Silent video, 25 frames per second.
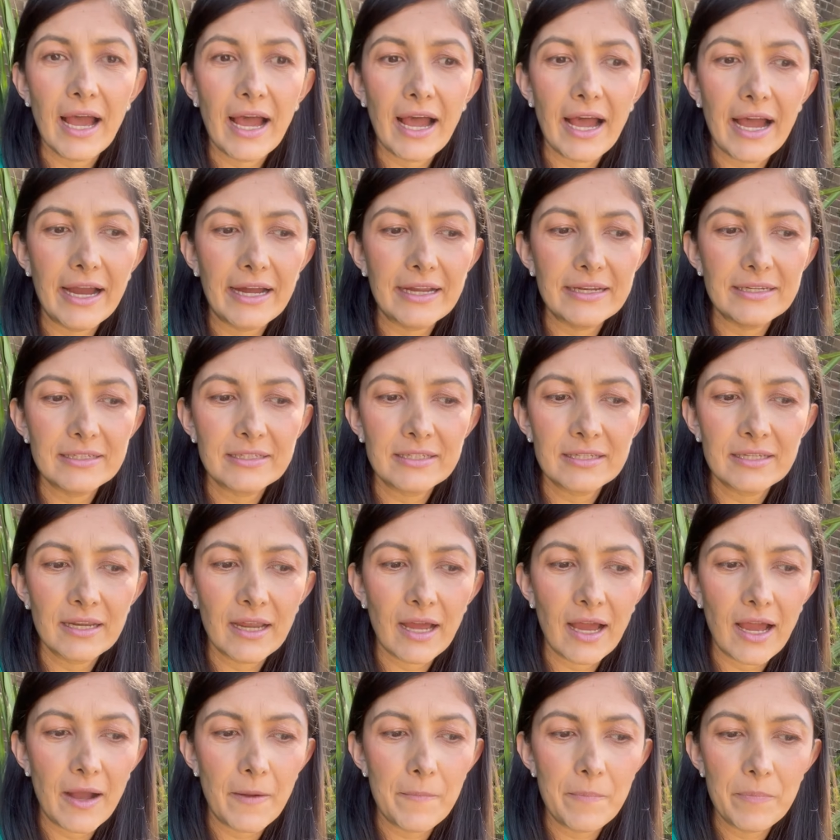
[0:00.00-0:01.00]
and
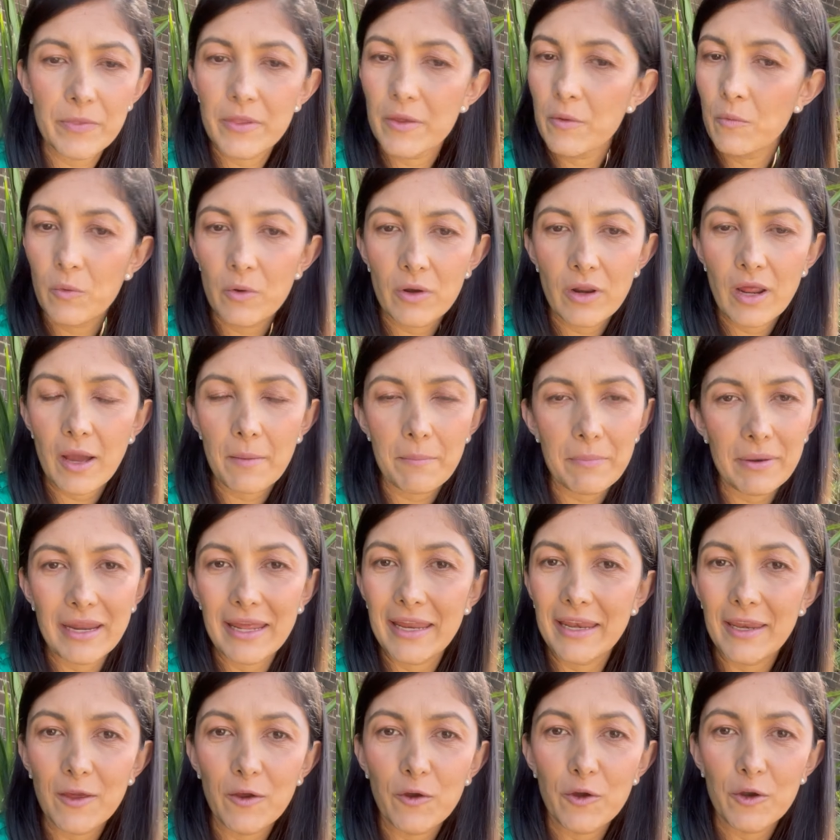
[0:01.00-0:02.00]
it wouldn't happen
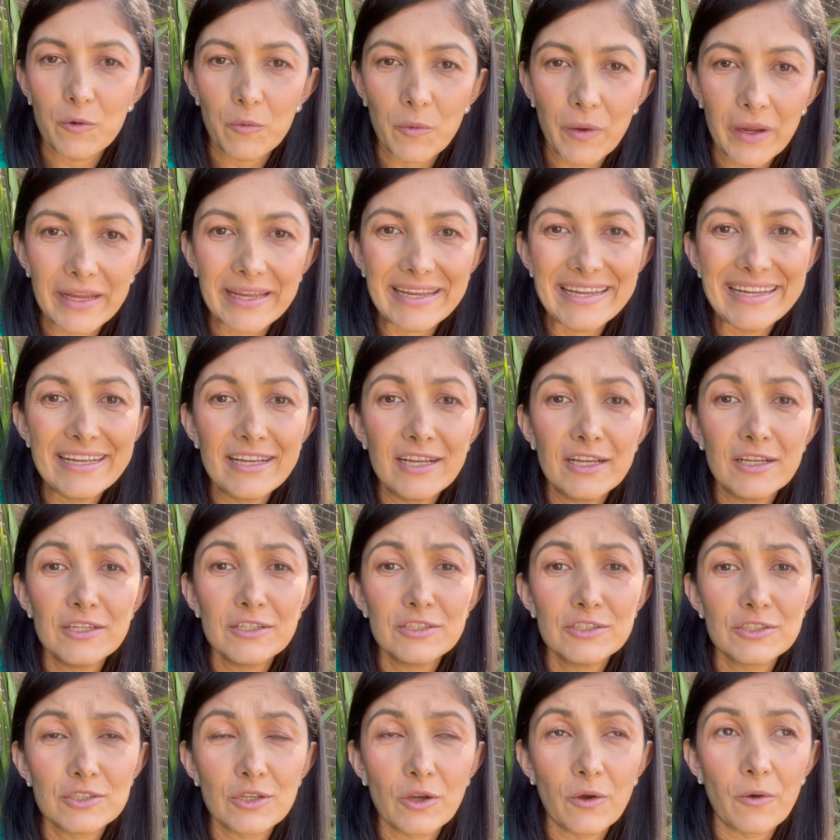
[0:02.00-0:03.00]
any other way.
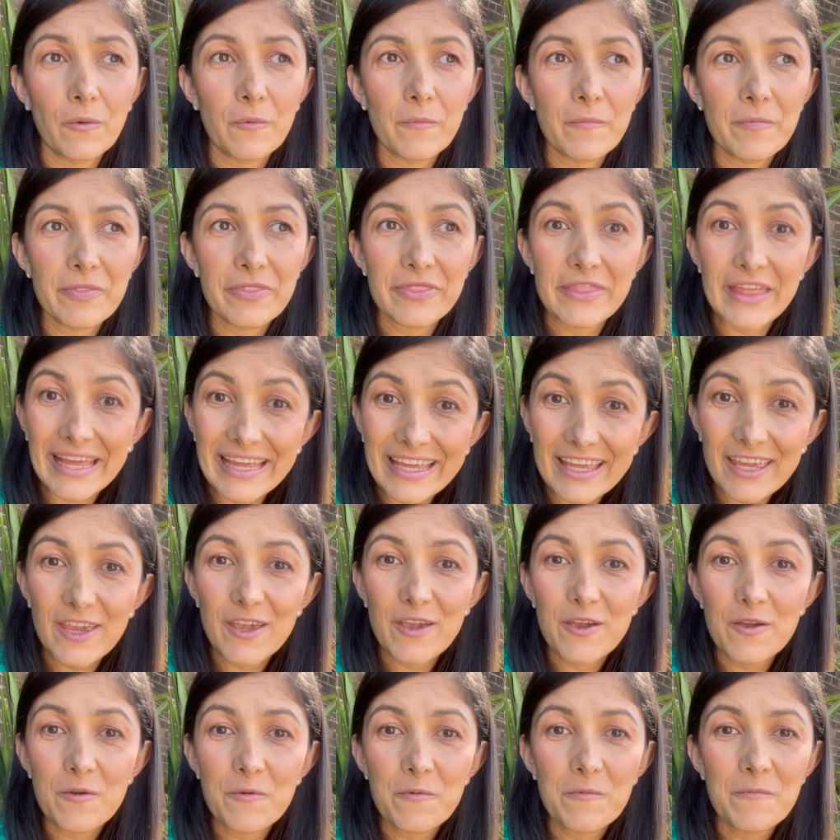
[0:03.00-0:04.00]
So thank
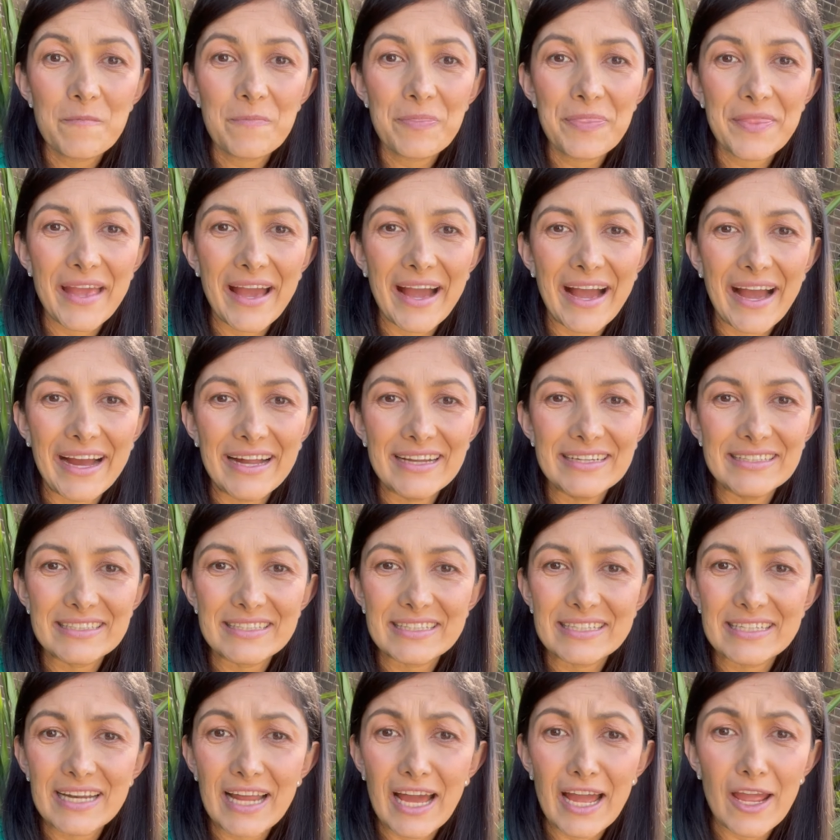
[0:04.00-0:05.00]
you, and
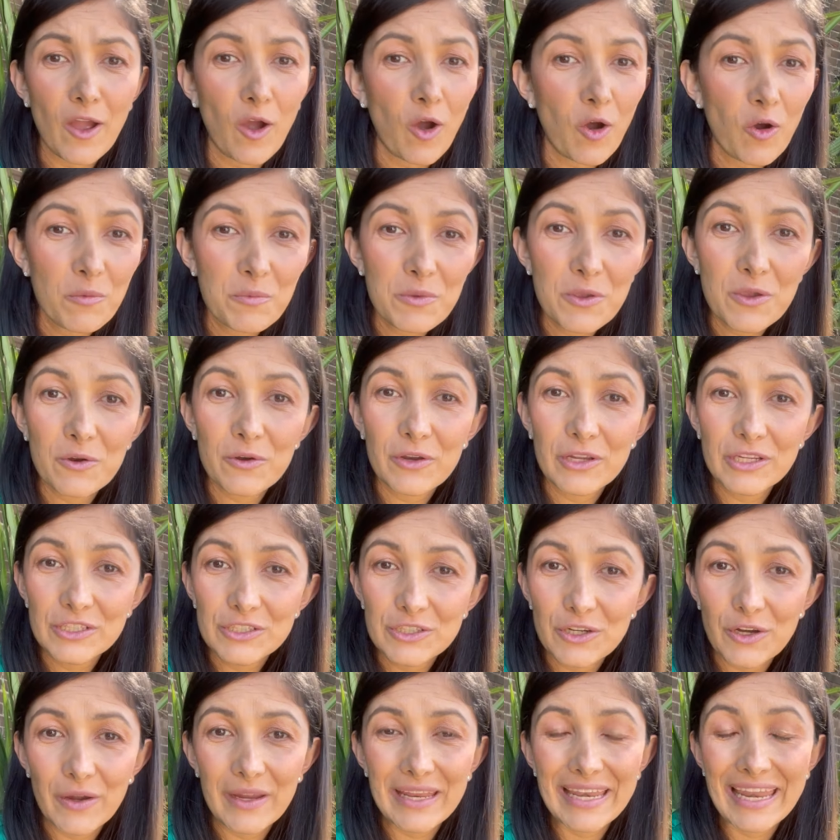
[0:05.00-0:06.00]
I hope you're
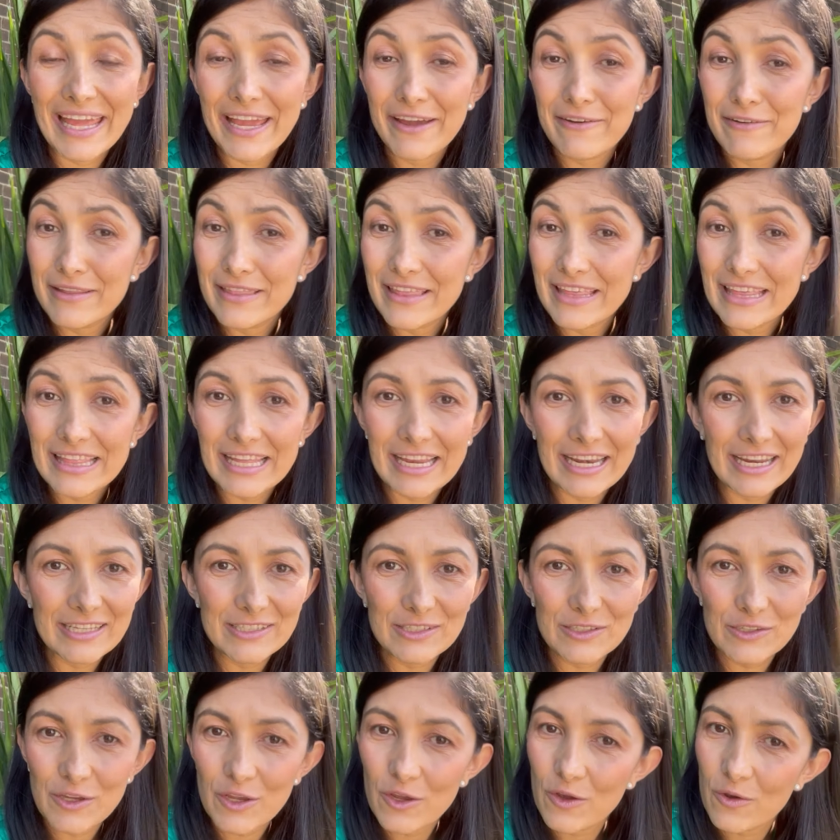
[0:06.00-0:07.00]
enjoying everything that
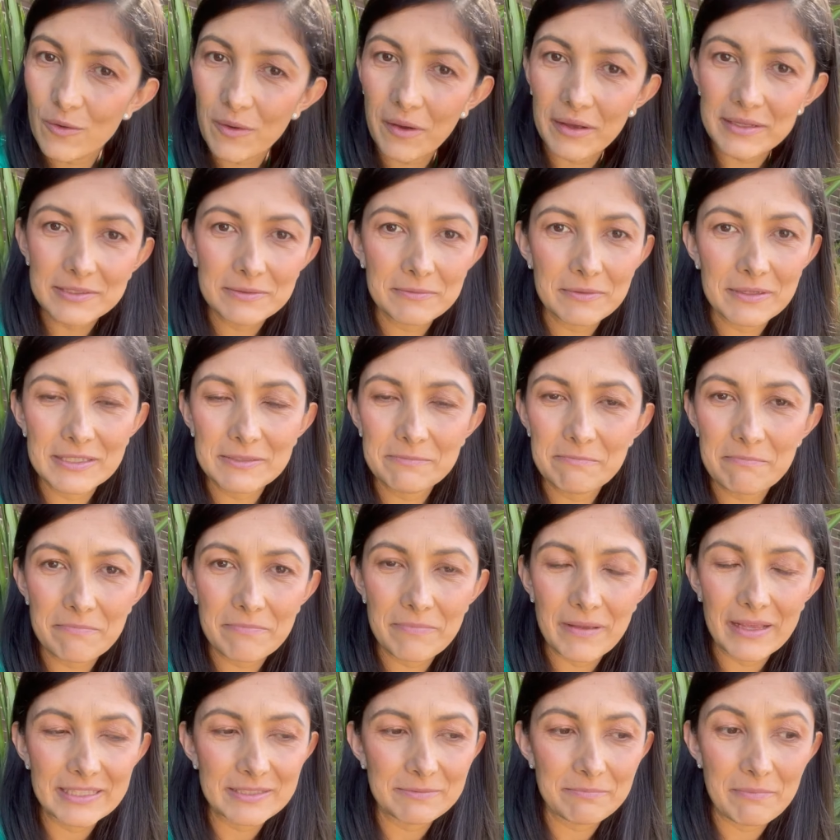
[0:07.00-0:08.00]
is new.
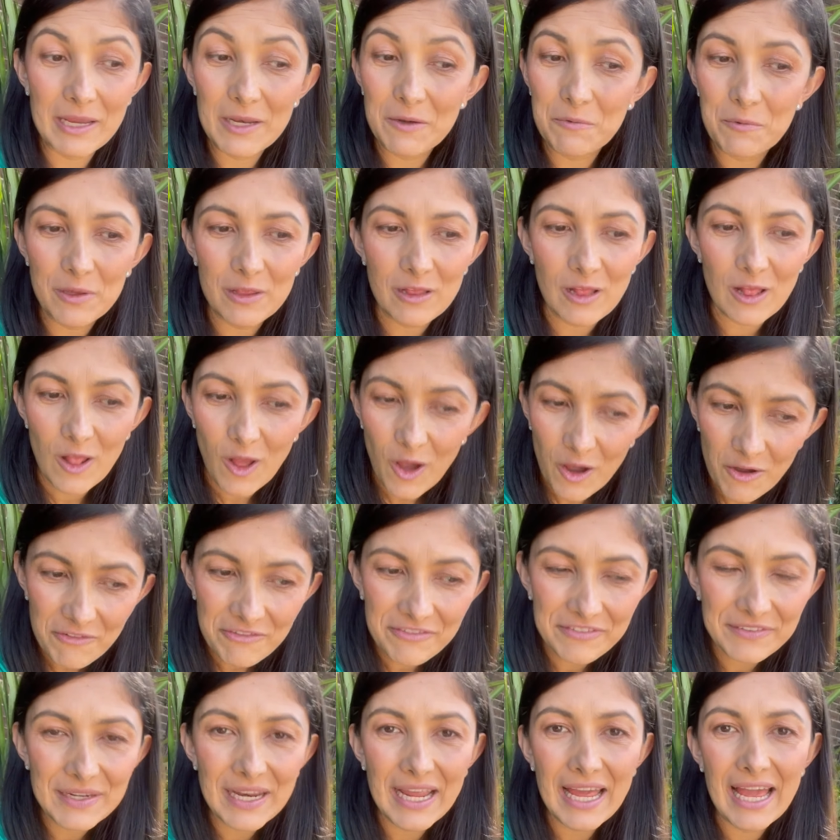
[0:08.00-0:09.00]
It's made with
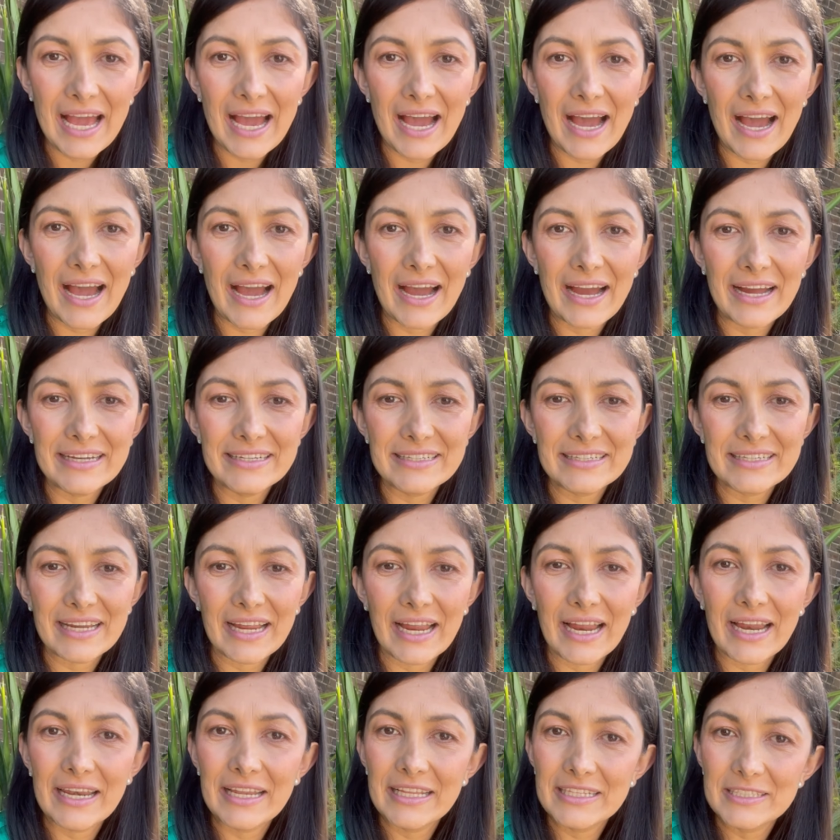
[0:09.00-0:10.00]
love,
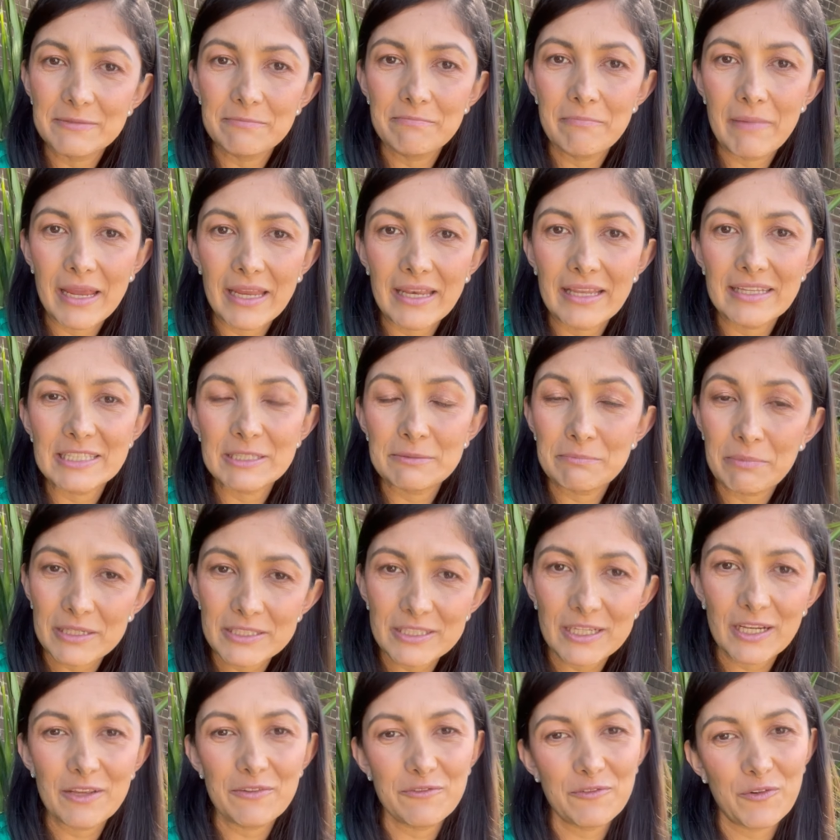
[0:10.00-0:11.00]
and it's made
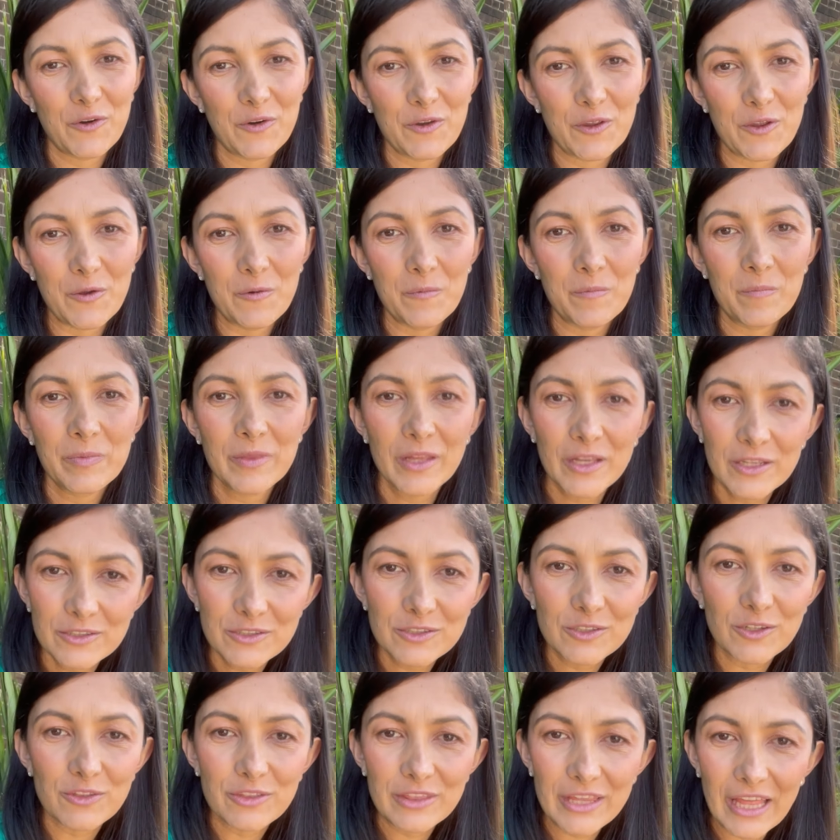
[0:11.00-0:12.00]
especially for you.
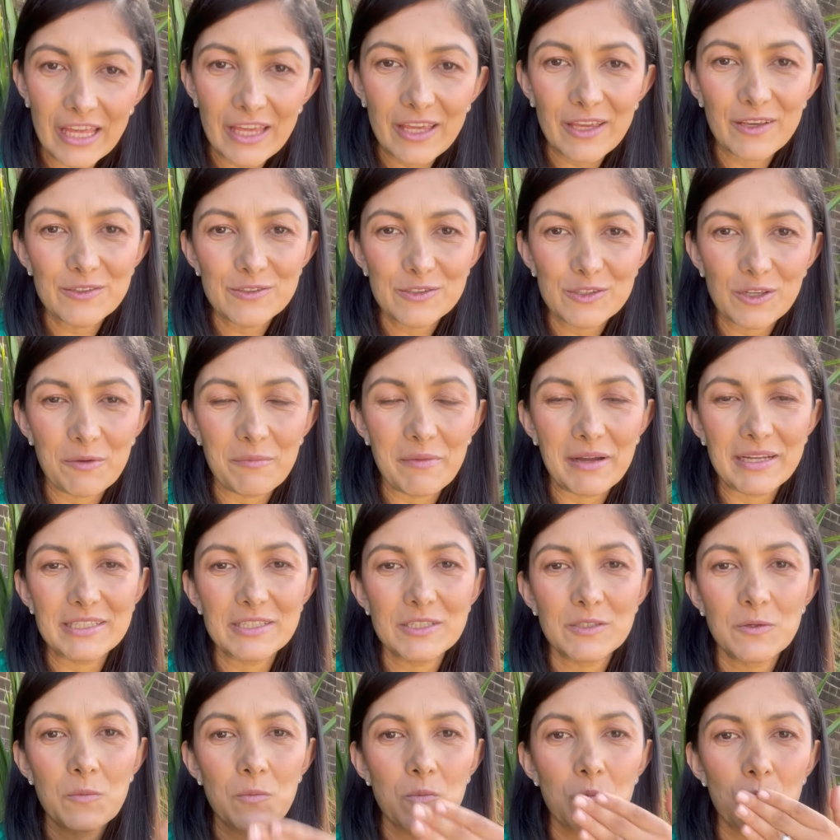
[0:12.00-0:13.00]
So thank you so
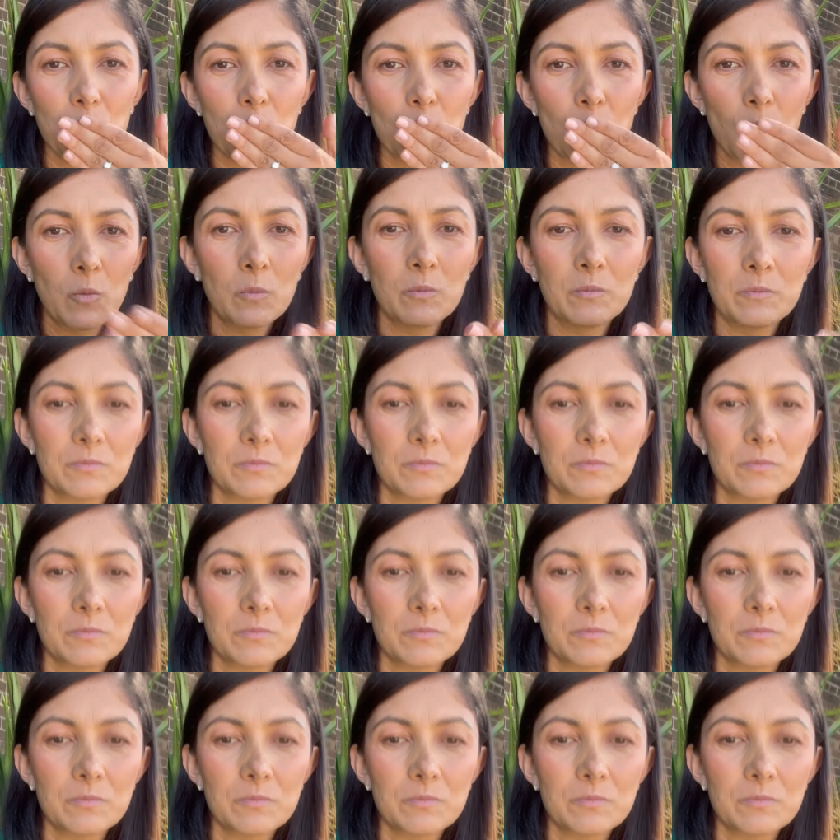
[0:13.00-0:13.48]
much.